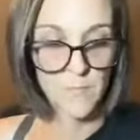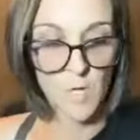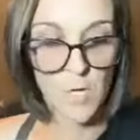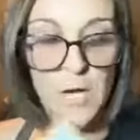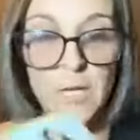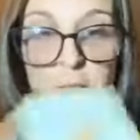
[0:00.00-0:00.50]

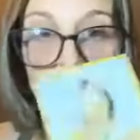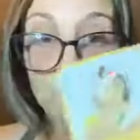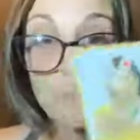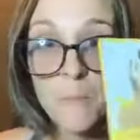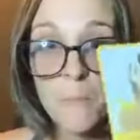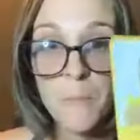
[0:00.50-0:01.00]
All right.
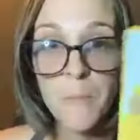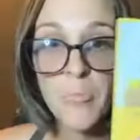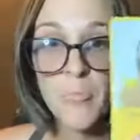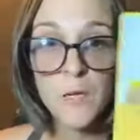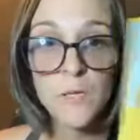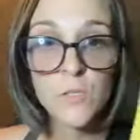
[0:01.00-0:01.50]

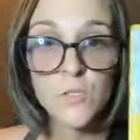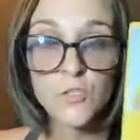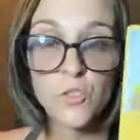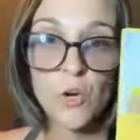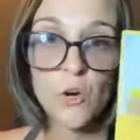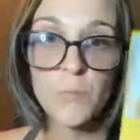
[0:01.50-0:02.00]

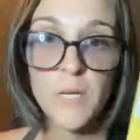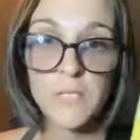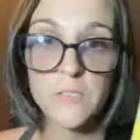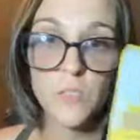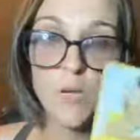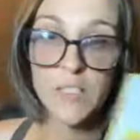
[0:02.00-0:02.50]
So,
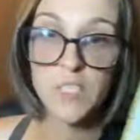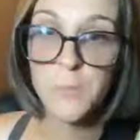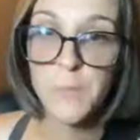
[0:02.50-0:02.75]
Mandy, you got